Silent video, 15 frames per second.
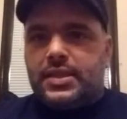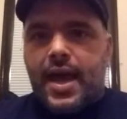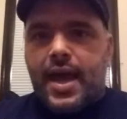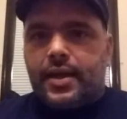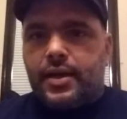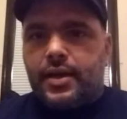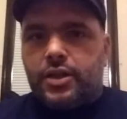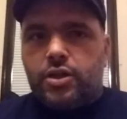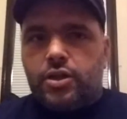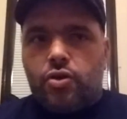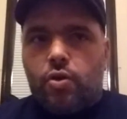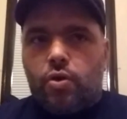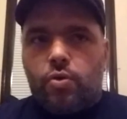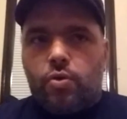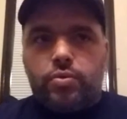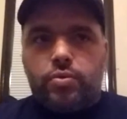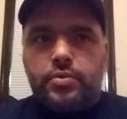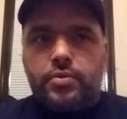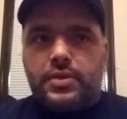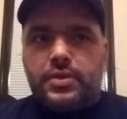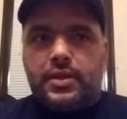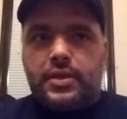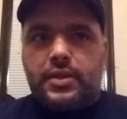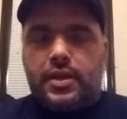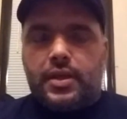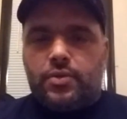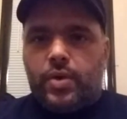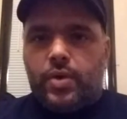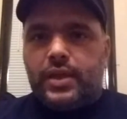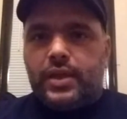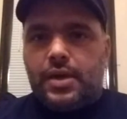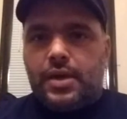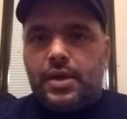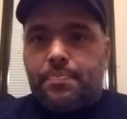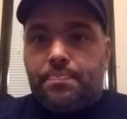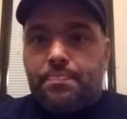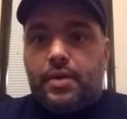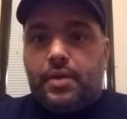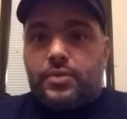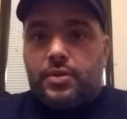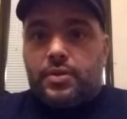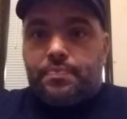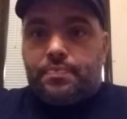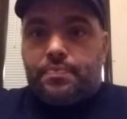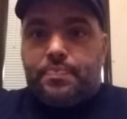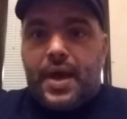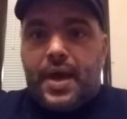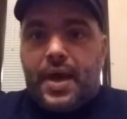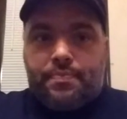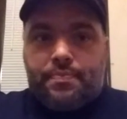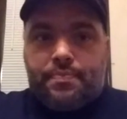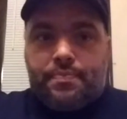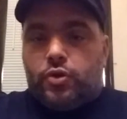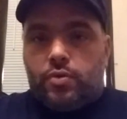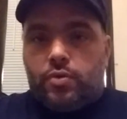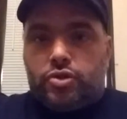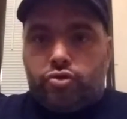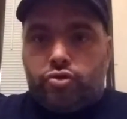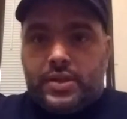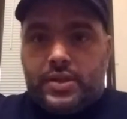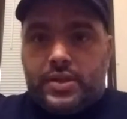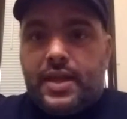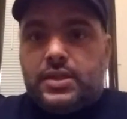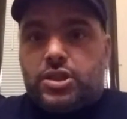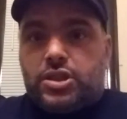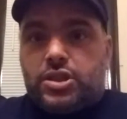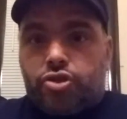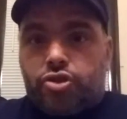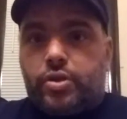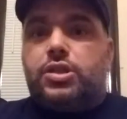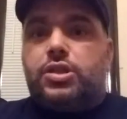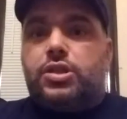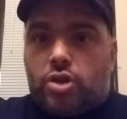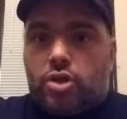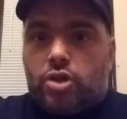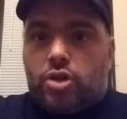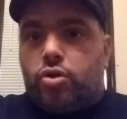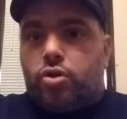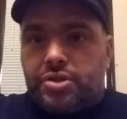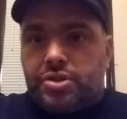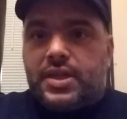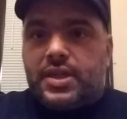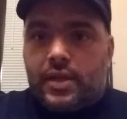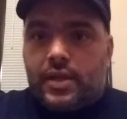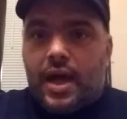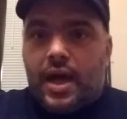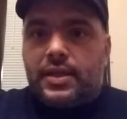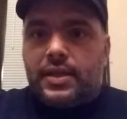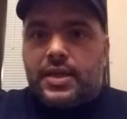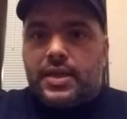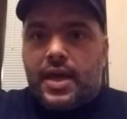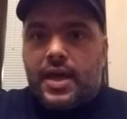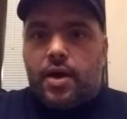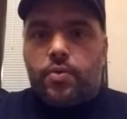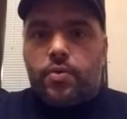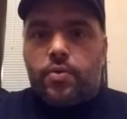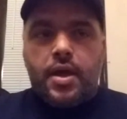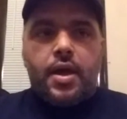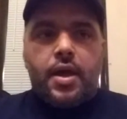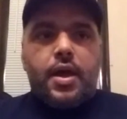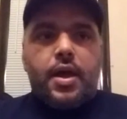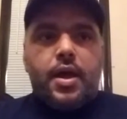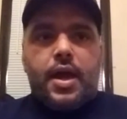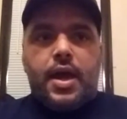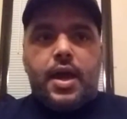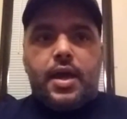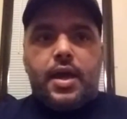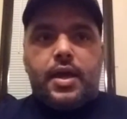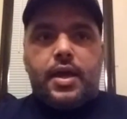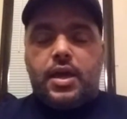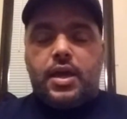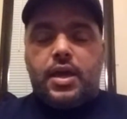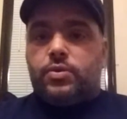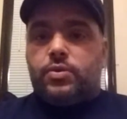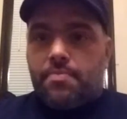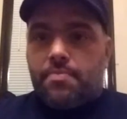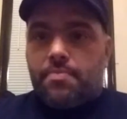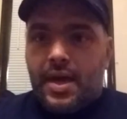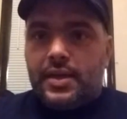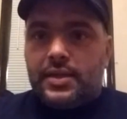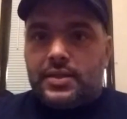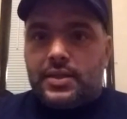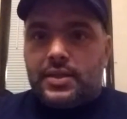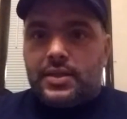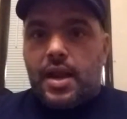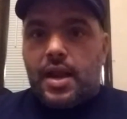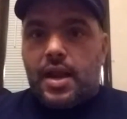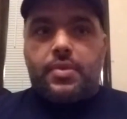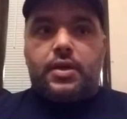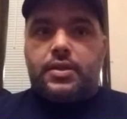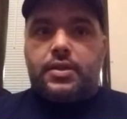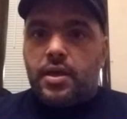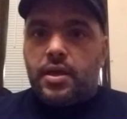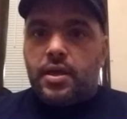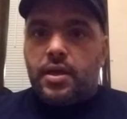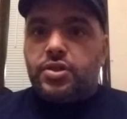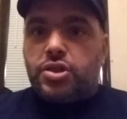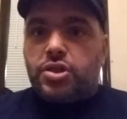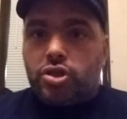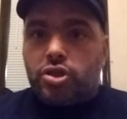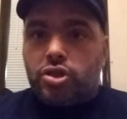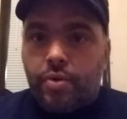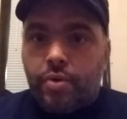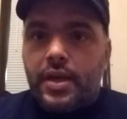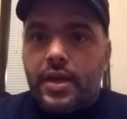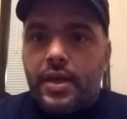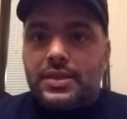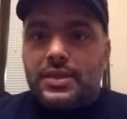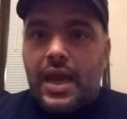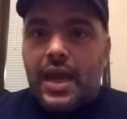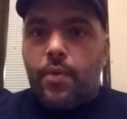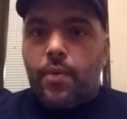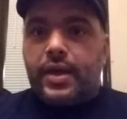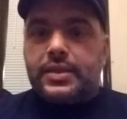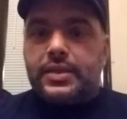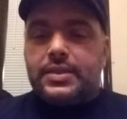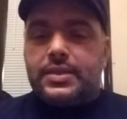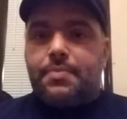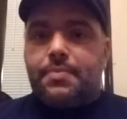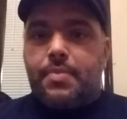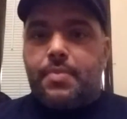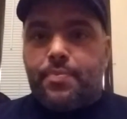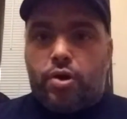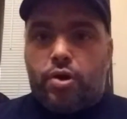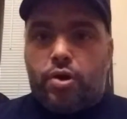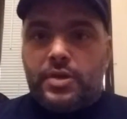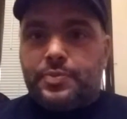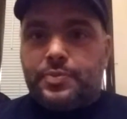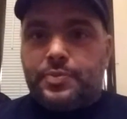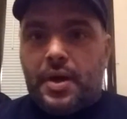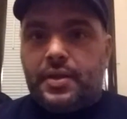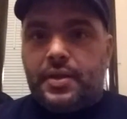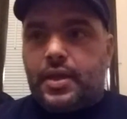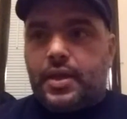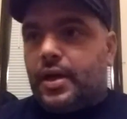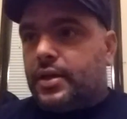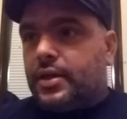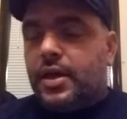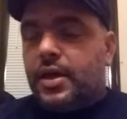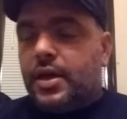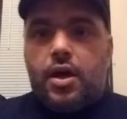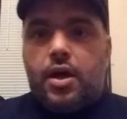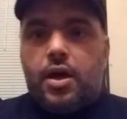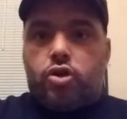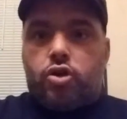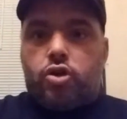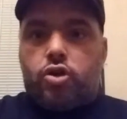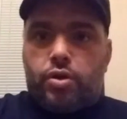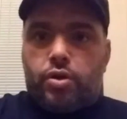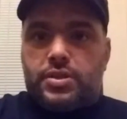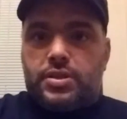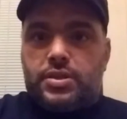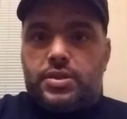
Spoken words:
we ended up being able to take these constrictors across state lines now, and it was amazing. And I'm like, this is great, because now I can take my Burmese python across,